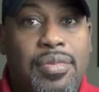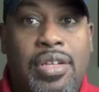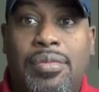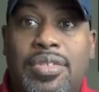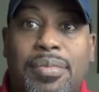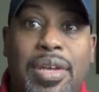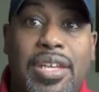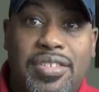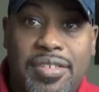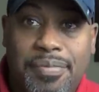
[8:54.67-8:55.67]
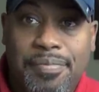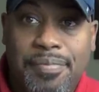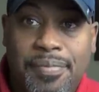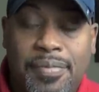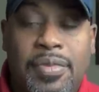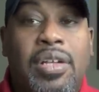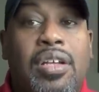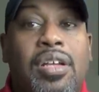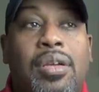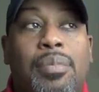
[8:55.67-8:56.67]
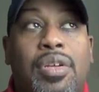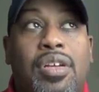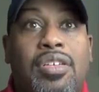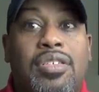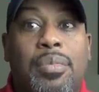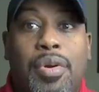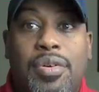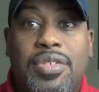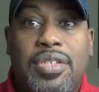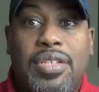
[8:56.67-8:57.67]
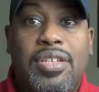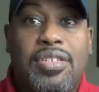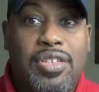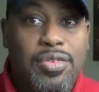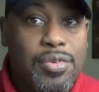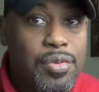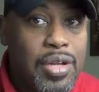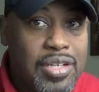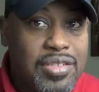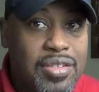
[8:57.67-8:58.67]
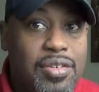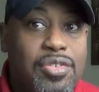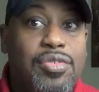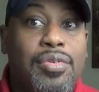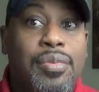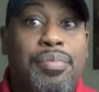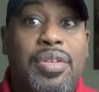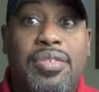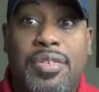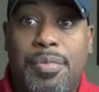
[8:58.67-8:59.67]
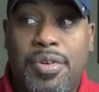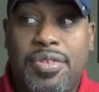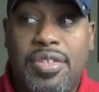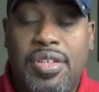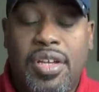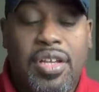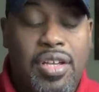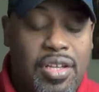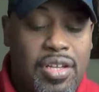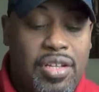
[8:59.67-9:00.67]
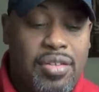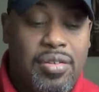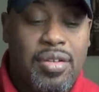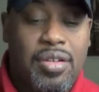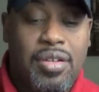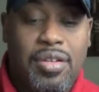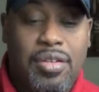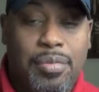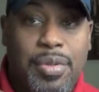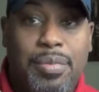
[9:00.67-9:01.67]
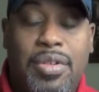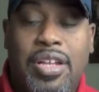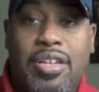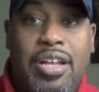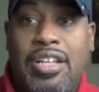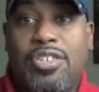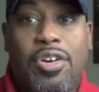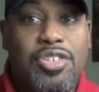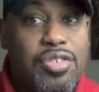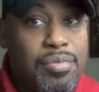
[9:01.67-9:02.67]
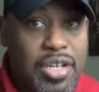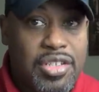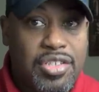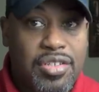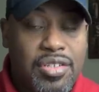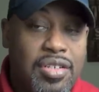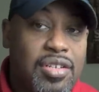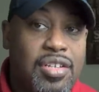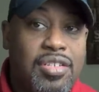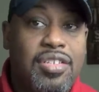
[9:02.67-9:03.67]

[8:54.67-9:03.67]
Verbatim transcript: it was amazing because the person is a true hustler, a true business person. And, you know, people like, I charge too much. His